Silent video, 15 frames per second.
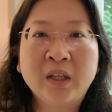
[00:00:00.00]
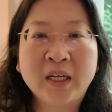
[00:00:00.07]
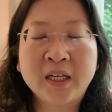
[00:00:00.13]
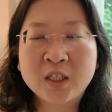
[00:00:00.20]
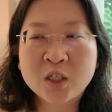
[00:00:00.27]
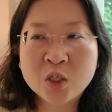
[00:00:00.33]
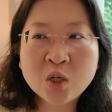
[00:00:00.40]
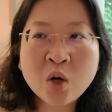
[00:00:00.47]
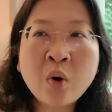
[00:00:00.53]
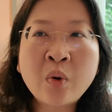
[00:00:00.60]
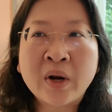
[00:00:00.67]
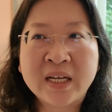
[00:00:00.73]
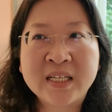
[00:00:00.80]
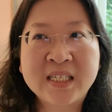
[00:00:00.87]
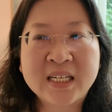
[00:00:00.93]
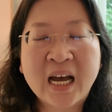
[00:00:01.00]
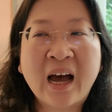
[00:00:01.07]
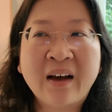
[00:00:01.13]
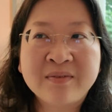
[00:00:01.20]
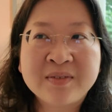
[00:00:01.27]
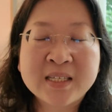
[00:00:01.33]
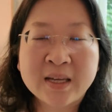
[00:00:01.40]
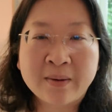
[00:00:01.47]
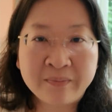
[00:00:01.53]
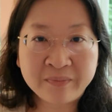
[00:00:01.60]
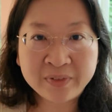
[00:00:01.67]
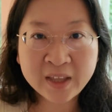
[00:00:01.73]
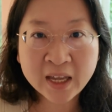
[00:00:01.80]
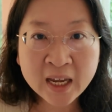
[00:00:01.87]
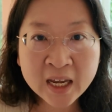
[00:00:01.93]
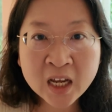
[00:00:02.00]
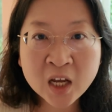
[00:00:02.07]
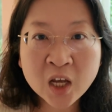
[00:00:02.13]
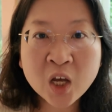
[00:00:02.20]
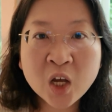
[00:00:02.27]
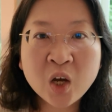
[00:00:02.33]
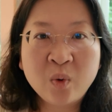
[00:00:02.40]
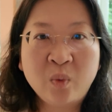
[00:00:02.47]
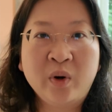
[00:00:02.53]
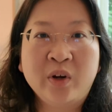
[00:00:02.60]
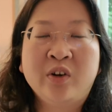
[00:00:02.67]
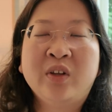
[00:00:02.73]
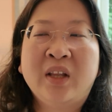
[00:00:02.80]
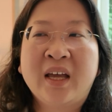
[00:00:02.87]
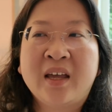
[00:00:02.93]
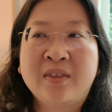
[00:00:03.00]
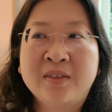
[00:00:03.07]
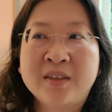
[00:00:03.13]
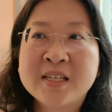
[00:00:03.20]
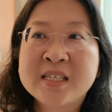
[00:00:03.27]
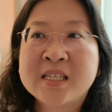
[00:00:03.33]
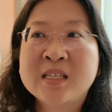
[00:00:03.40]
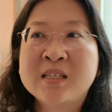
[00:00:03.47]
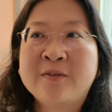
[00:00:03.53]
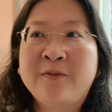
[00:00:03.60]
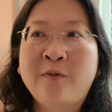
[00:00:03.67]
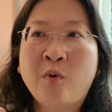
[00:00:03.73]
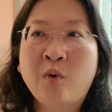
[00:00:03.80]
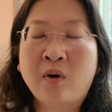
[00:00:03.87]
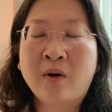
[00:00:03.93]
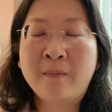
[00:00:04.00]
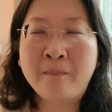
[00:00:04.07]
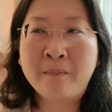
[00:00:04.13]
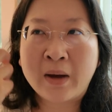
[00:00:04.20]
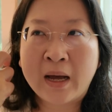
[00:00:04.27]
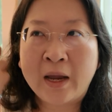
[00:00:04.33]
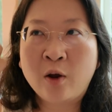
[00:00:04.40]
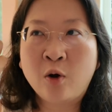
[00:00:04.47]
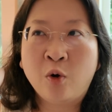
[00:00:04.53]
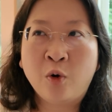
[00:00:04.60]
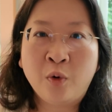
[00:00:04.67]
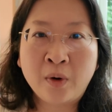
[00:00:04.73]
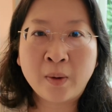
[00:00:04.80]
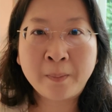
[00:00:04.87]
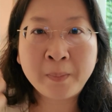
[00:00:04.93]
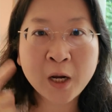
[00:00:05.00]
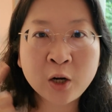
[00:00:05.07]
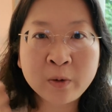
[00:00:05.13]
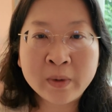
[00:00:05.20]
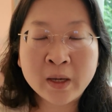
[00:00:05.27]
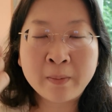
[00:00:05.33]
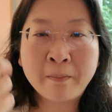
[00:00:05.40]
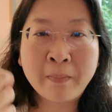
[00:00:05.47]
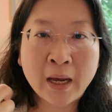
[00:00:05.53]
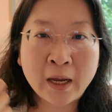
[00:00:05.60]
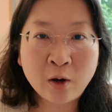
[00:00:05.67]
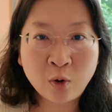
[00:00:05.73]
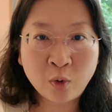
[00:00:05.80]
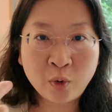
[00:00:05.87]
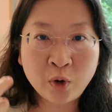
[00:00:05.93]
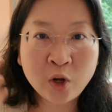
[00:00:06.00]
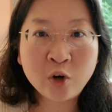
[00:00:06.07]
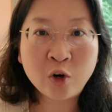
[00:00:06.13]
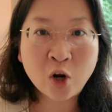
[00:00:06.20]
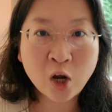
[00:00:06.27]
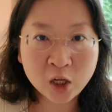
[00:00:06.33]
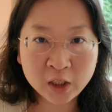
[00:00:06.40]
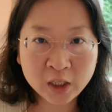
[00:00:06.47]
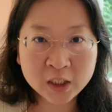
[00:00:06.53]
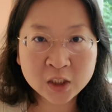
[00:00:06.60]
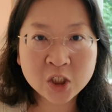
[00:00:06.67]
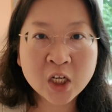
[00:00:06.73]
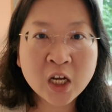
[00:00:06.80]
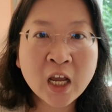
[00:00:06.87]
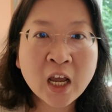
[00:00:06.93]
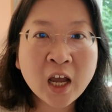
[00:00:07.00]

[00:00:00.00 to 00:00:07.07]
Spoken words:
Like, it's so nice to have something where you're like, this is for my own betterment, my own knowledge.